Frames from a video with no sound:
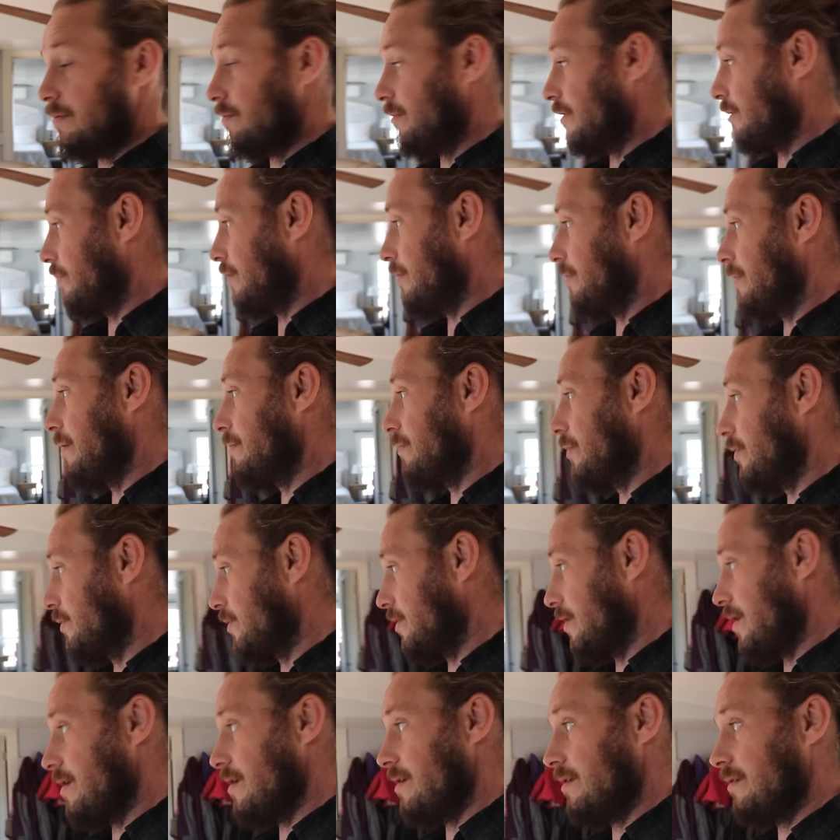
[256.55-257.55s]
I'm gonna put my
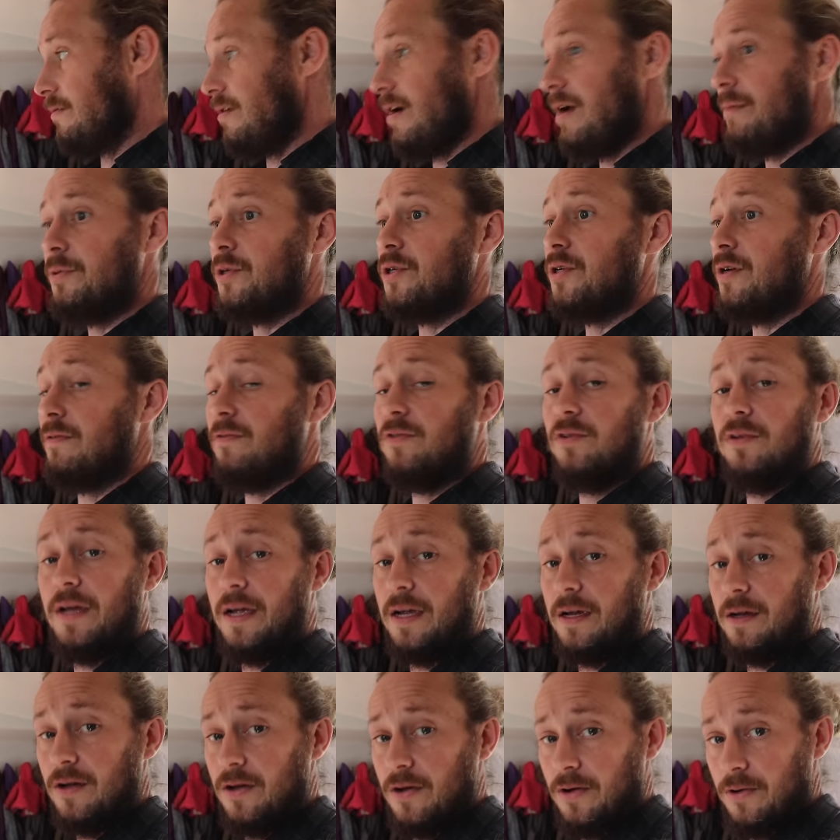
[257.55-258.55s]
boots on, grab a shovel, and